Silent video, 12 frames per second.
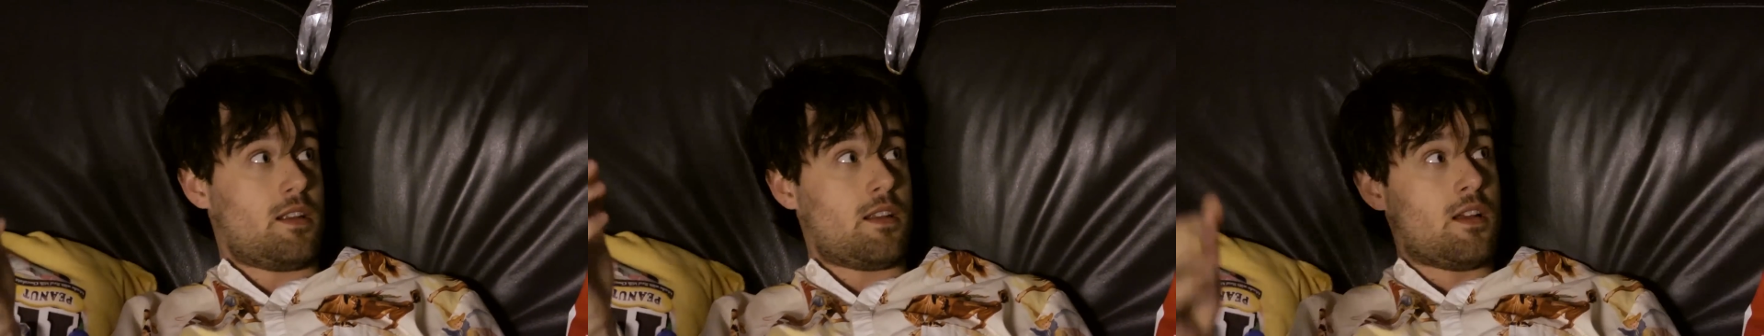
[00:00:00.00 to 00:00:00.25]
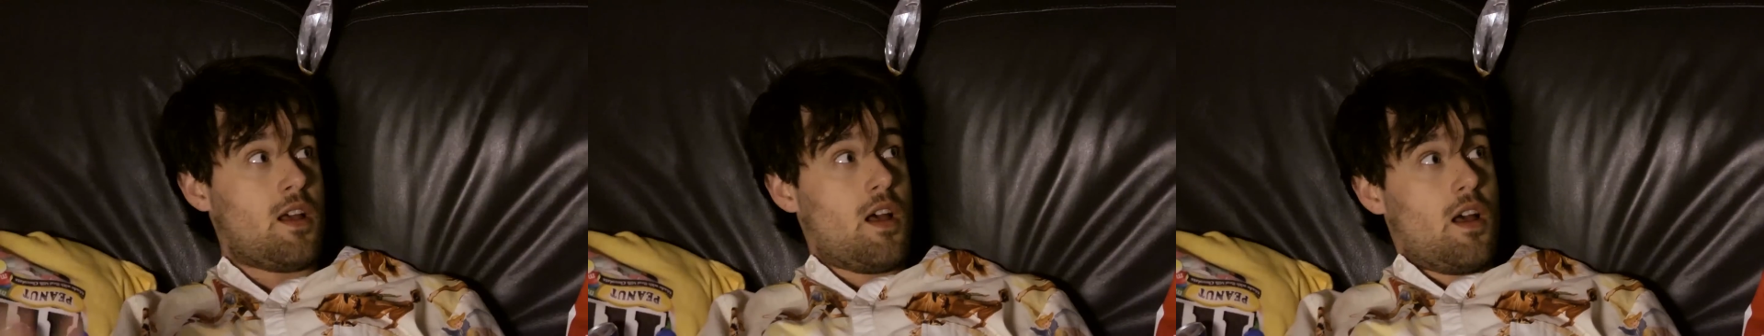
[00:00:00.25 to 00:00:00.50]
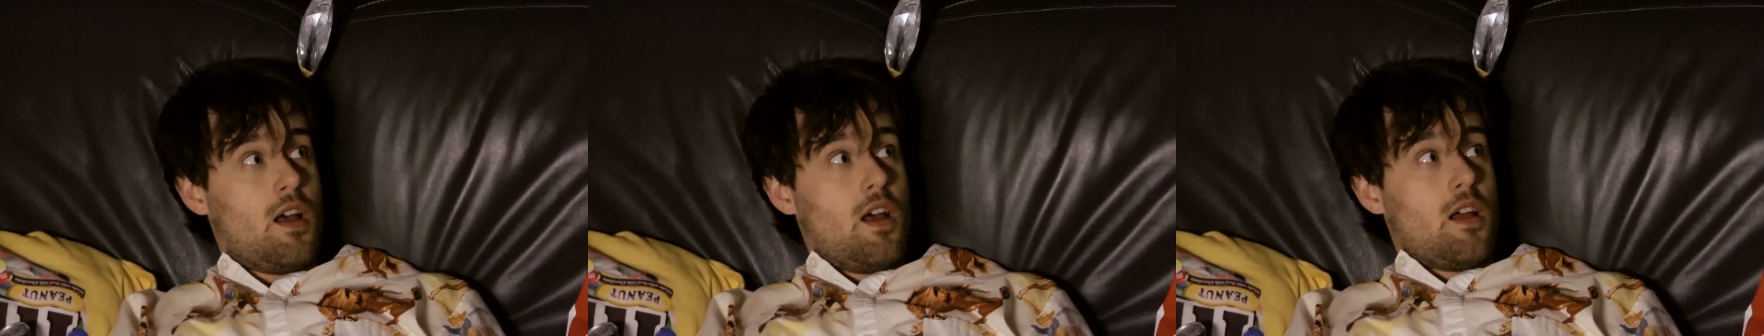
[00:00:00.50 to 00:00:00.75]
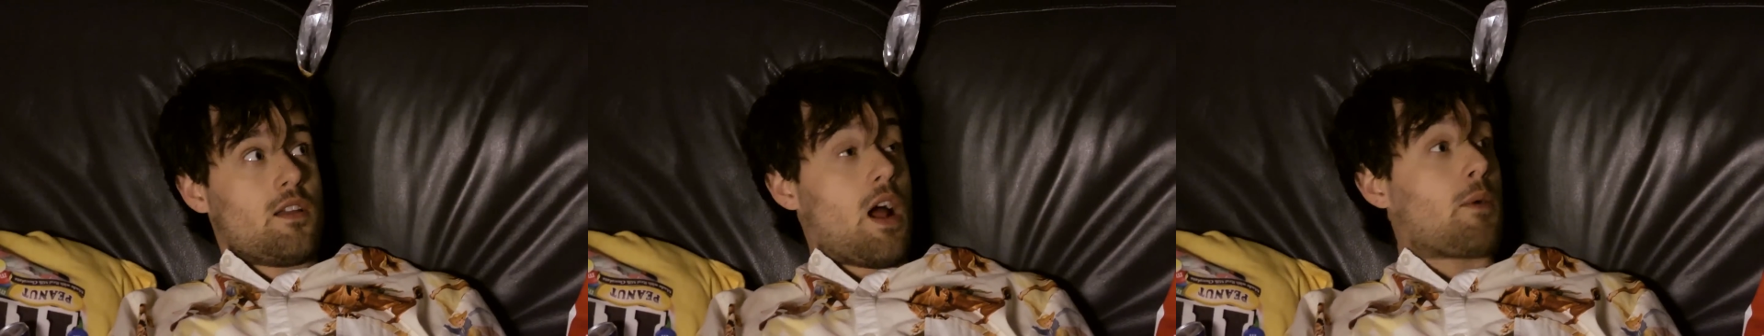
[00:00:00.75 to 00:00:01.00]
And
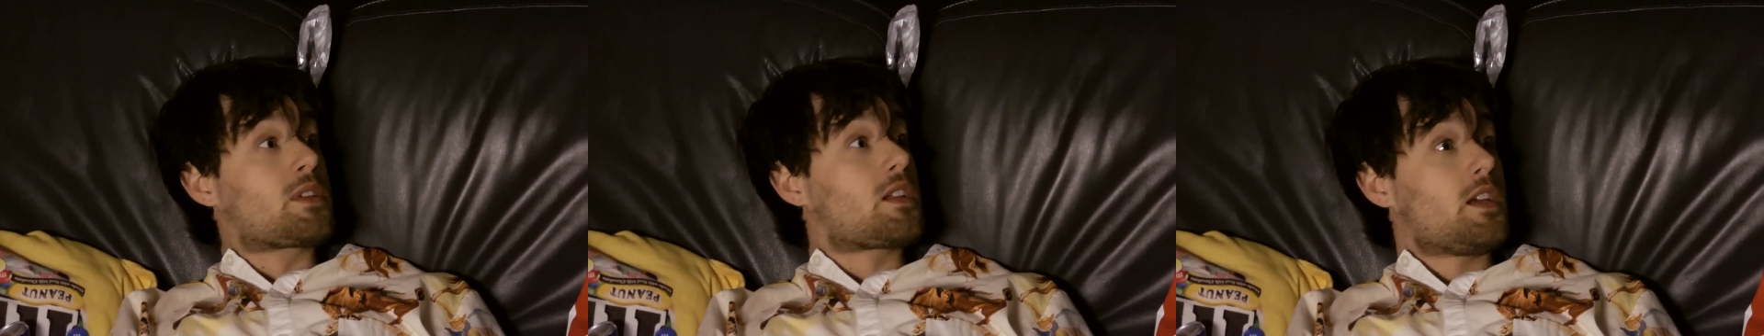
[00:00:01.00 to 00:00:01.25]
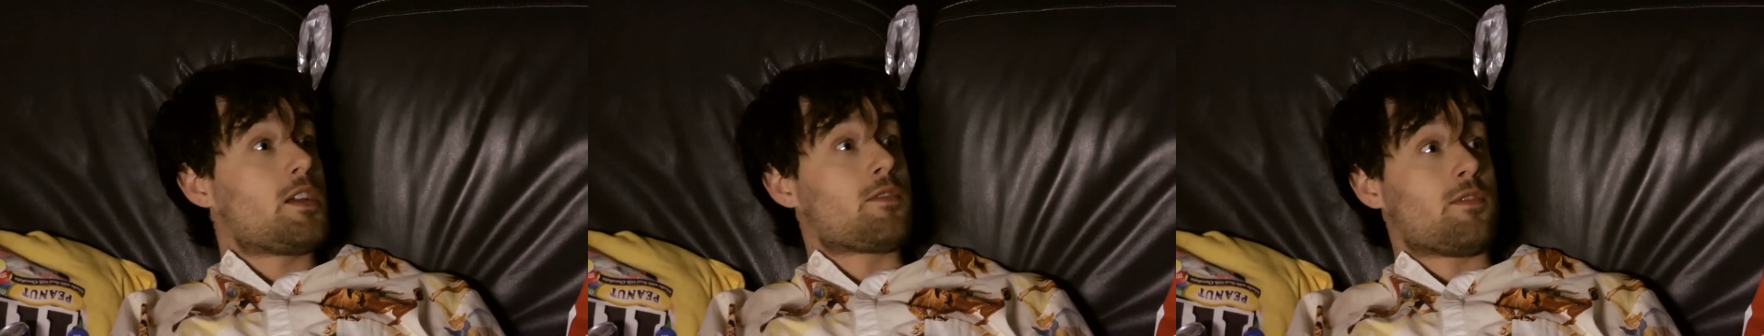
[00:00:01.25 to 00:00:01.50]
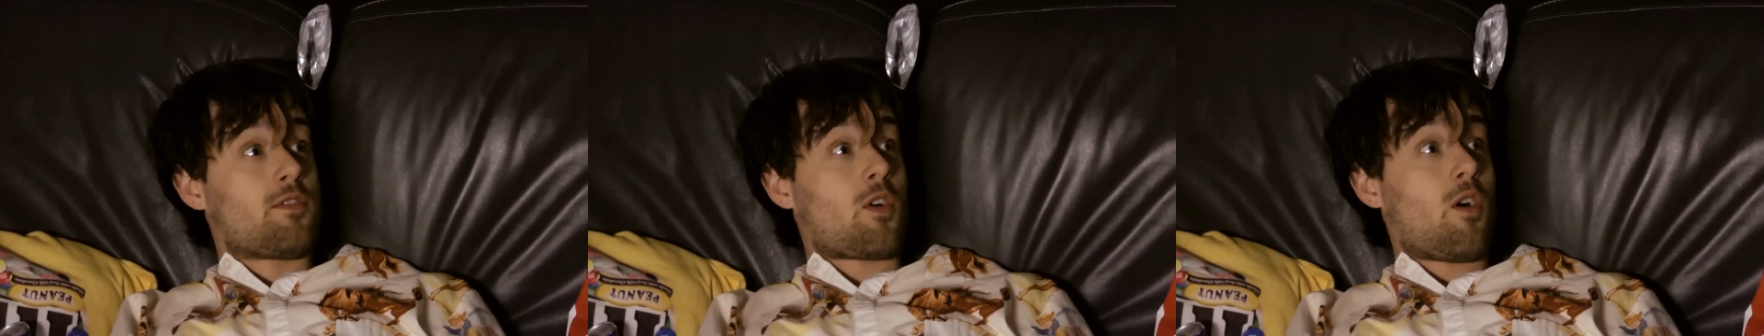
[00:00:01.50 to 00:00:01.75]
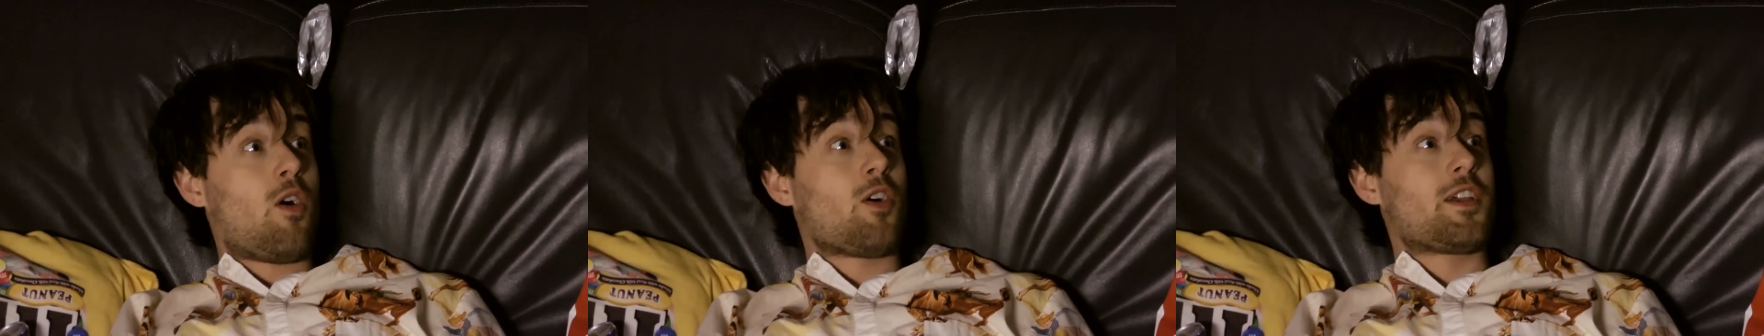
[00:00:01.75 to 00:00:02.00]
you know, I was clean
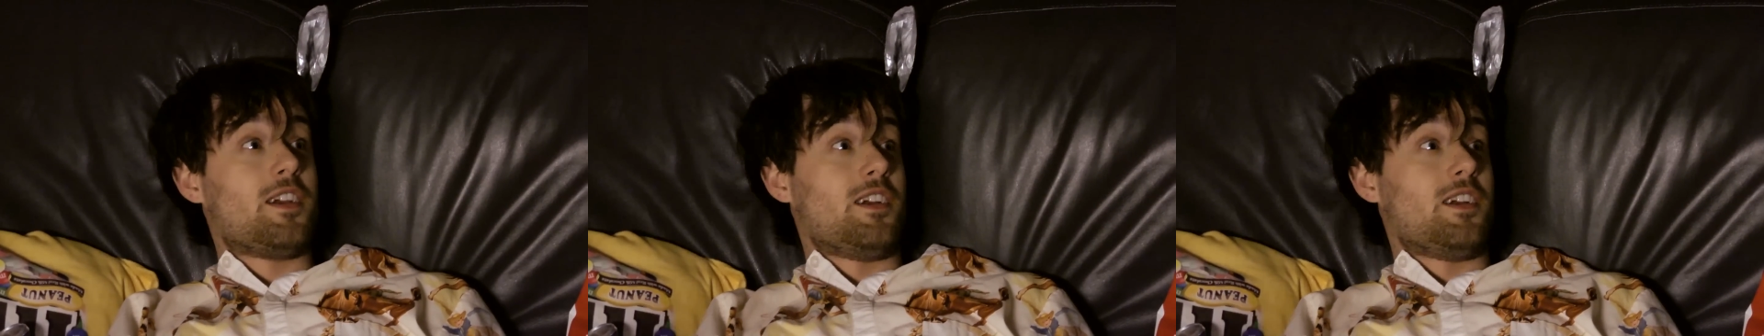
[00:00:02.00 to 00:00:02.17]
for a whole